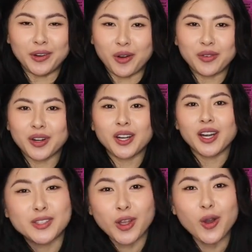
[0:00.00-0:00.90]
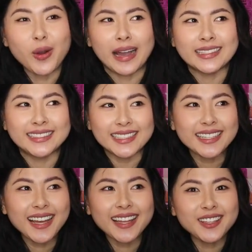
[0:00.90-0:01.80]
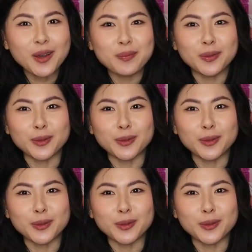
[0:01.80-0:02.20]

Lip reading: and over. So I did end up